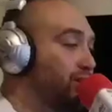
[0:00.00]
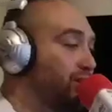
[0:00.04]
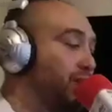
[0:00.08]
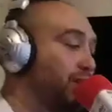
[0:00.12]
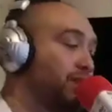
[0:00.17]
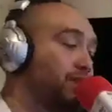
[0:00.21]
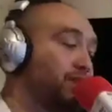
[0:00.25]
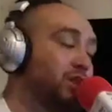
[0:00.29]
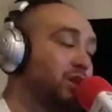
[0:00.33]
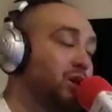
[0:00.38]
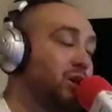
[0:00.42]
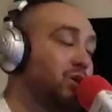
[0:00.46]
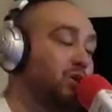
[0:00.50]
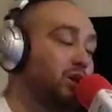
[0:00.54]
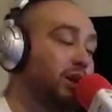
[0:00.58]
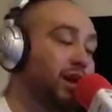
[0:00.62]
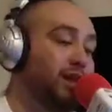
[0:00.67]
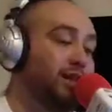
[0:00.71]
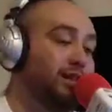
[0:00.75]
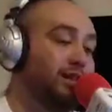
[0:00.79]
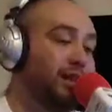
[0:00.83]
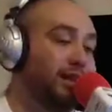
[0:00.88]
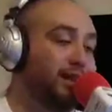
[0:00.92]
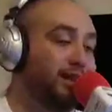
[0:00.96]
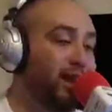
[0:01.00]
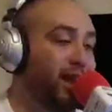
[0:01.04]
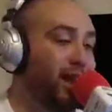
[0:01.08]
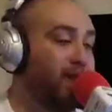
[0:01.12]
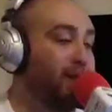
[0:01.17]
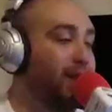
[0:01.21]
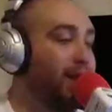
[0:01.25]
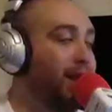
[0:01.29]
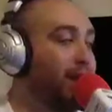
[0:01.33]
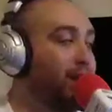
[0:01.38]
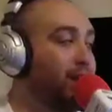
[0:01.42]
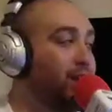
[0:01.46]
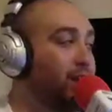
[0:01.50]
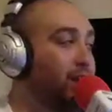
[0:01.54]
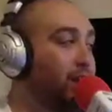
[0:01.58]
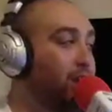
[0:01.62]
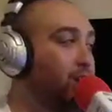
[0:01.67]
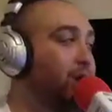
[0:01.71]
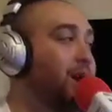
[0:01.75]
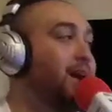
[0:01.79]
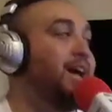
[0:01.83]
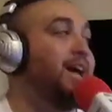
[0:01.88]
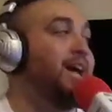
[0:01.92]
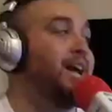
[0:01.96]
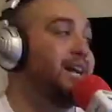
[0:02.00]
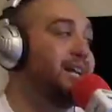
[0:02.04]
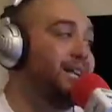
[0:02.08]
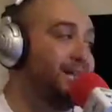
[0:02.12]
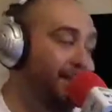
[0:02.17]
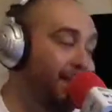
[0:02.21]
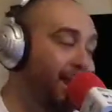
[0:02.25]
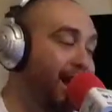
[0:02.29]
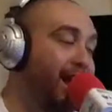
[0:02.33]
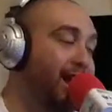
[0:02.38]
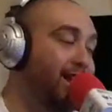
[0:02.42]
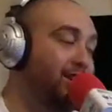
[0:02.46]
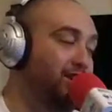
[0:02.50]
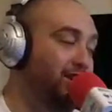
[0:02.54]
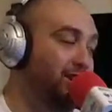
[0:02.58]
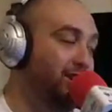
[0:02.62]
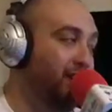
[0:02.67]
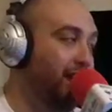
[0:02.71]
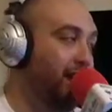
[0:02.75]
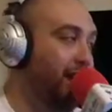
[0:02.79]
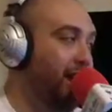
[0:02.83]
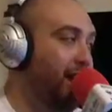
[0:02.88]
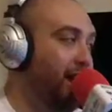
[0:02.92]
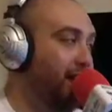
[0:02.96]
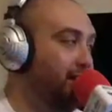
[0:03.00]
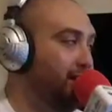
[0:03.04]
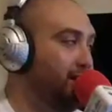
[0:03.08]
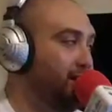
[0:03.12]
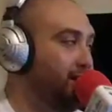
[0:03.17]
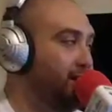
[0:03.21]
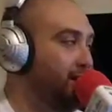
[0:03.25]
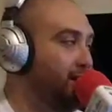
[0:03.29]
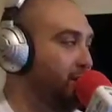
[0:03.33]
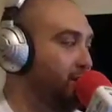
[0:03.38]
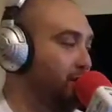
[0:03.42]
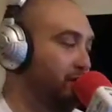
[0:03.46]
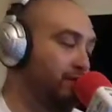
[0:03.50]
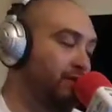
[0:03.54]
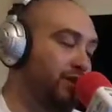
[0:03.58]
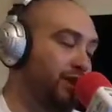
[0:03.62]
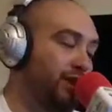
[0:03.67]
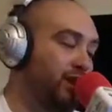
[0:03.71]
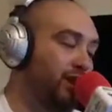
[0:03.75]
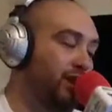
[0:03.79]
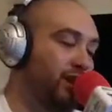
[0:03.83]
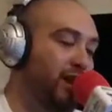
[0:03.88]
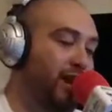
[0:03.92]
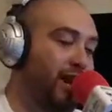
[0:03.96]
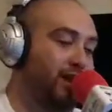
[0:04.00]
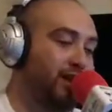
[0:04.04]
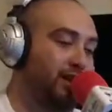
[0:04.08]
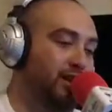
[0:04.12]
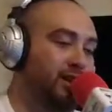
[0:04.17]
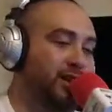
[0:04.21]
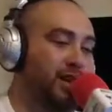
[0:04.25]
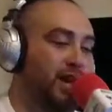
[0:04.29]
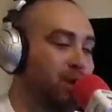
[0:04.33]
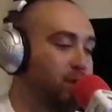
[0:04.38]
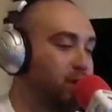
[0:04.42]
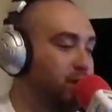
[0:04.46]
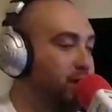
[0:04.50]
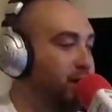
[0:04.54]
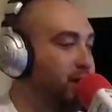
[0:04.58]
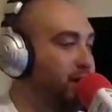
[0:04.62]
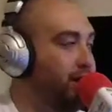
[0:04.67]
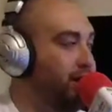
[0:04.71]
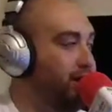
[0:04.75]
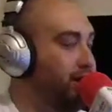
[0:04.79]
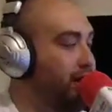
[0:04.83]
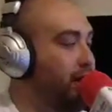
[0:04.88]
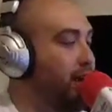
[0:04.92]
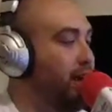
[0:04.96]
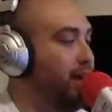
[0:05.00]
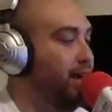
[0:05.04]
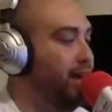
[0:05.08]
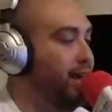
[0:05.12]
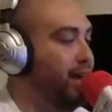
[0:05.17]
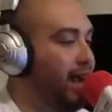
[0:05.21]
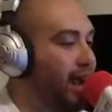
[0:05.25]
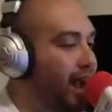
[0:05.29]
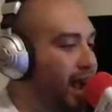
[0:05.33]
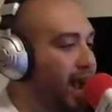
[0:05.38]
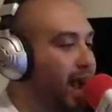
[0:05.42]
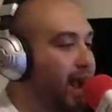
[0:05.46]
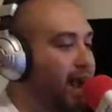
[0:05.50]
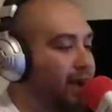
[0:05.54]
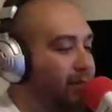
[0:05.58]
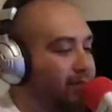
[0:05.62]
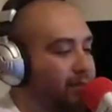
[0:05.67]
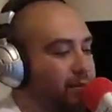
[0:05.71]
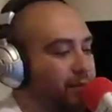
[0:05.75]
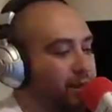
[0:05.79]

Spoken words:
that's lowclass.com, LO-class. Don't forget the dash on that one. .com.